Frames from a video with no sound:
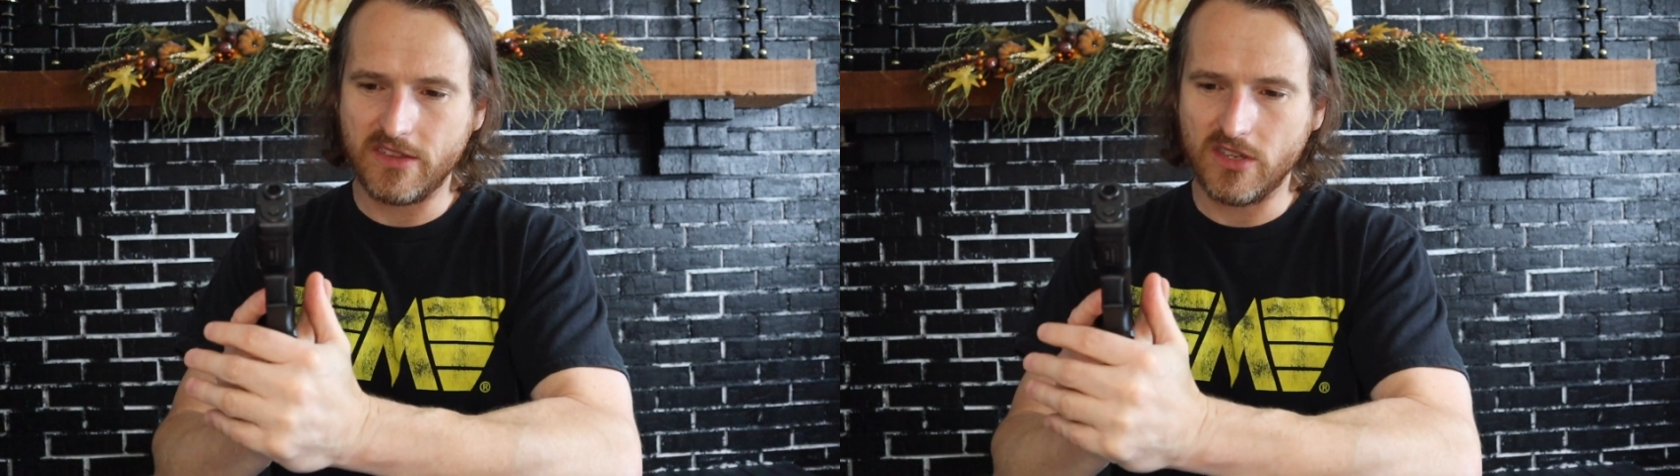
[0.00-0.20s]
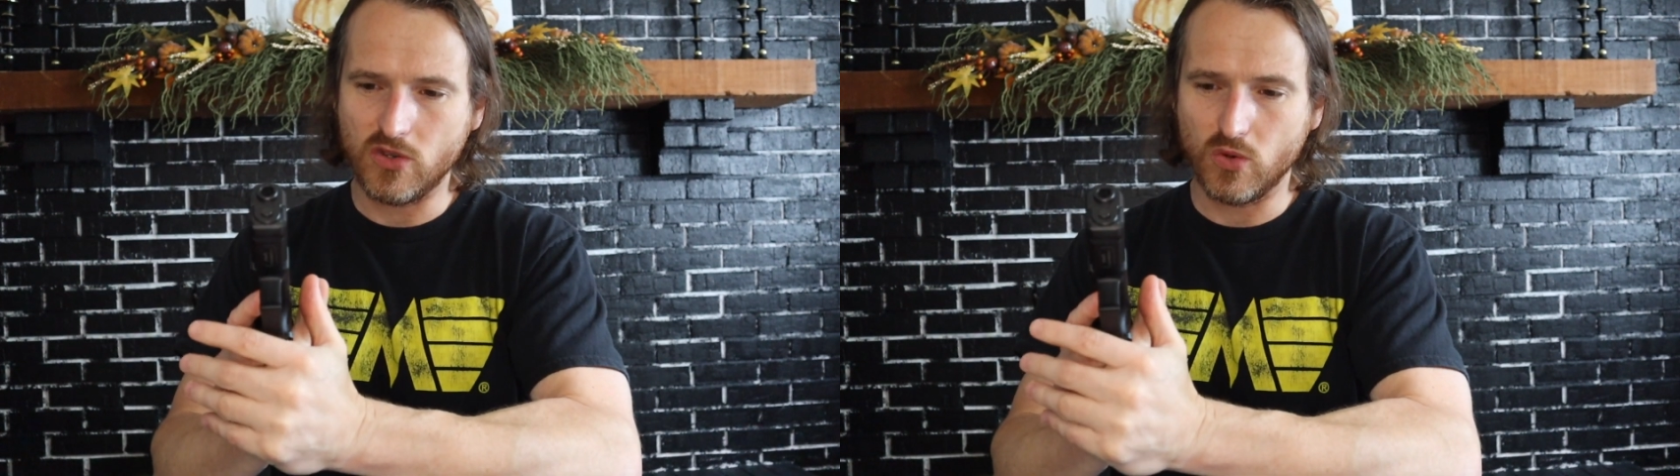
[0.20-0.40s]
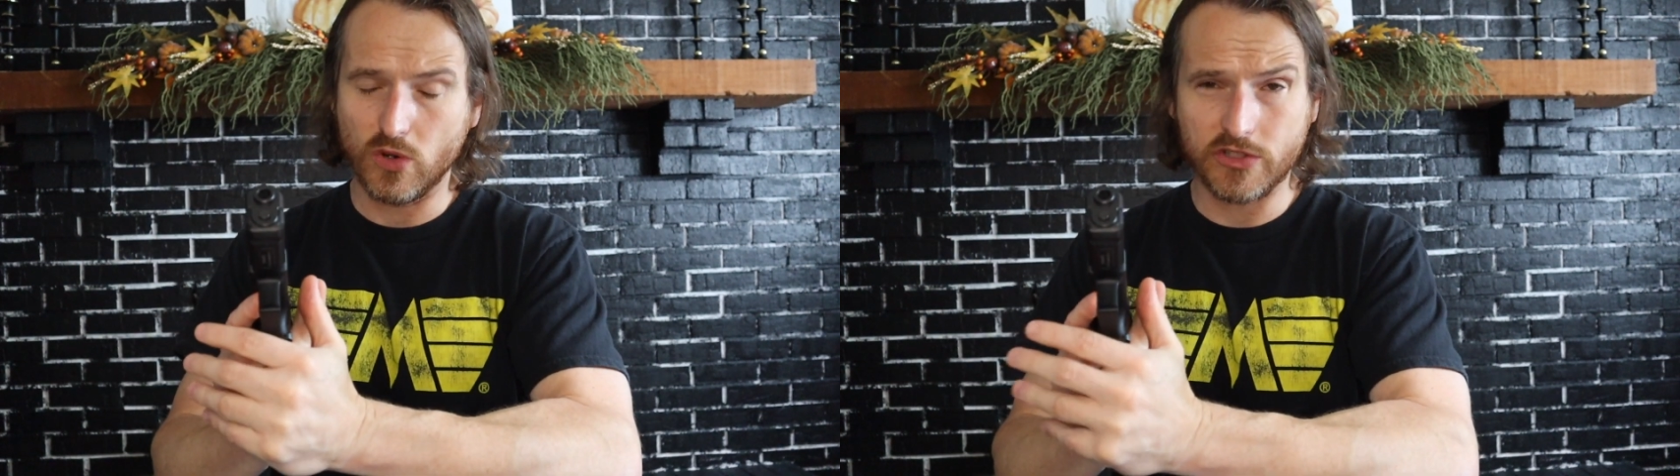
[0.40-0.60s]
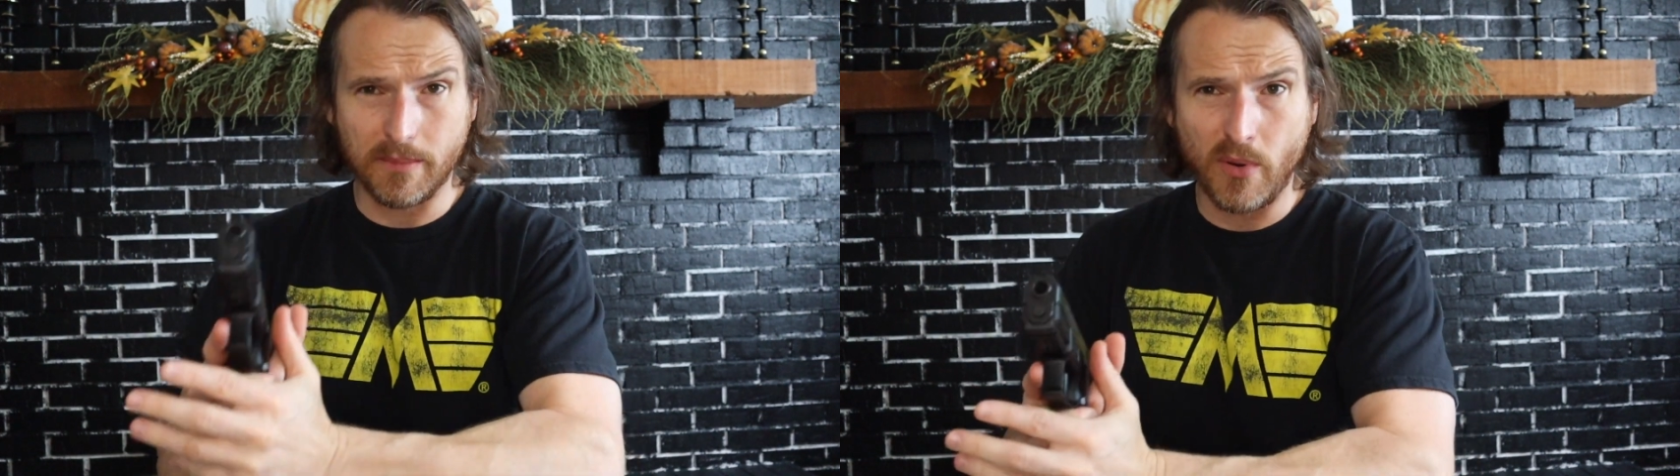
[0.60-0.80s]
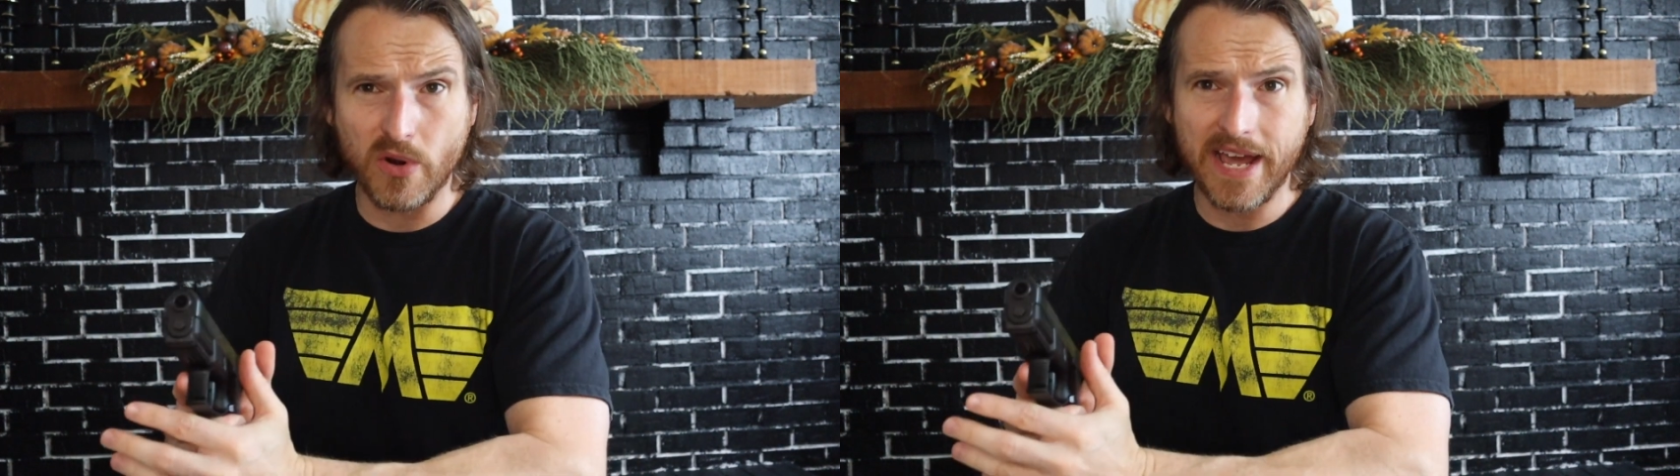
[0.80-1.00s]
your
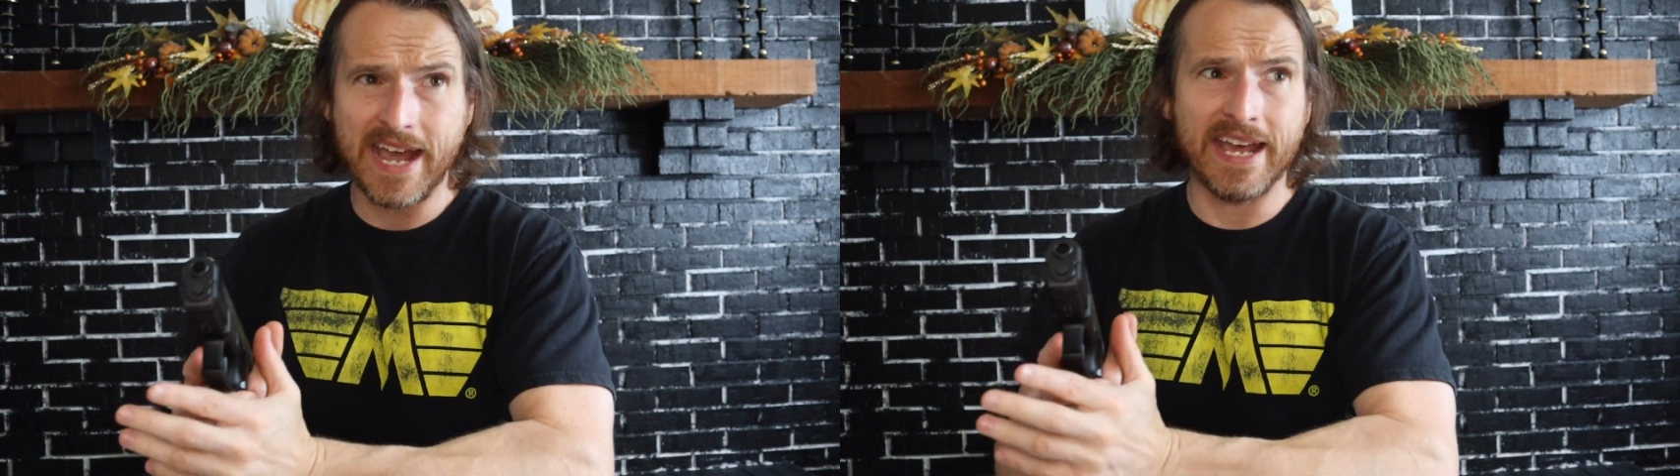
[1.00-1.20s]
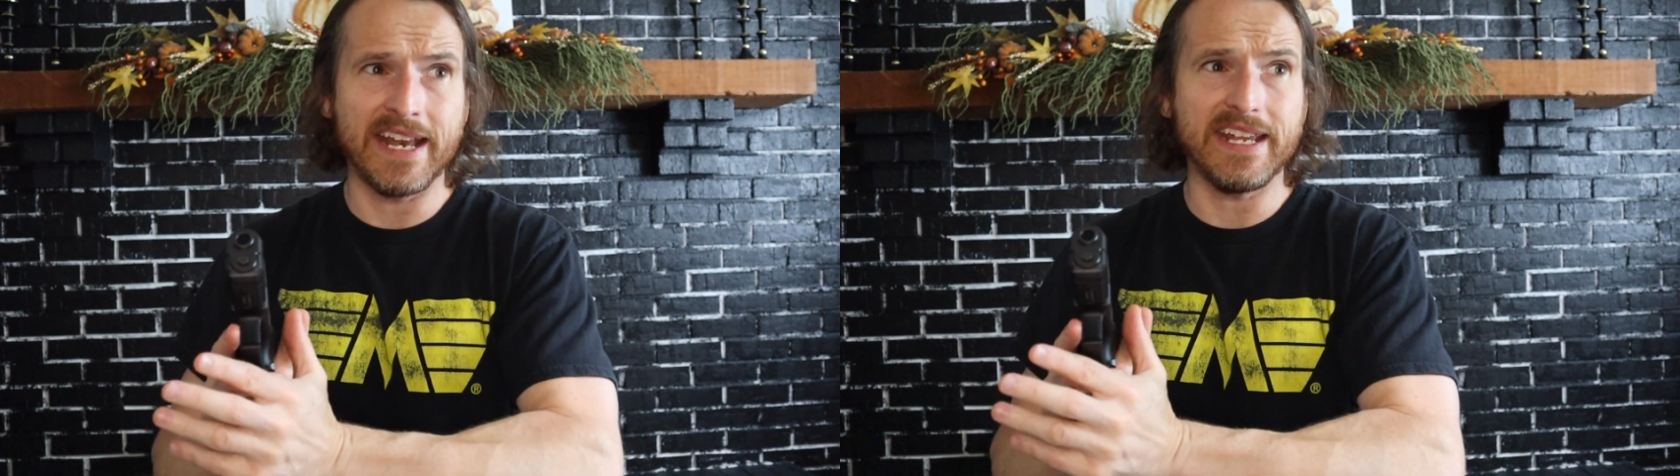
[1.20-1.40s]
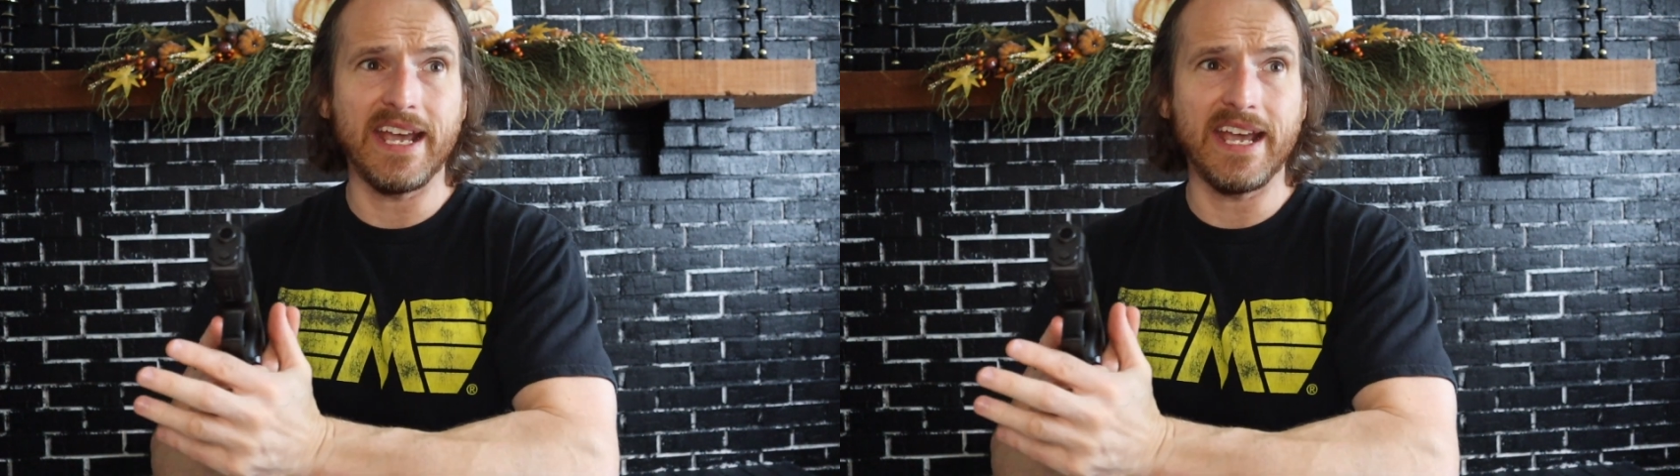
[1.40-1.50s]
support hand,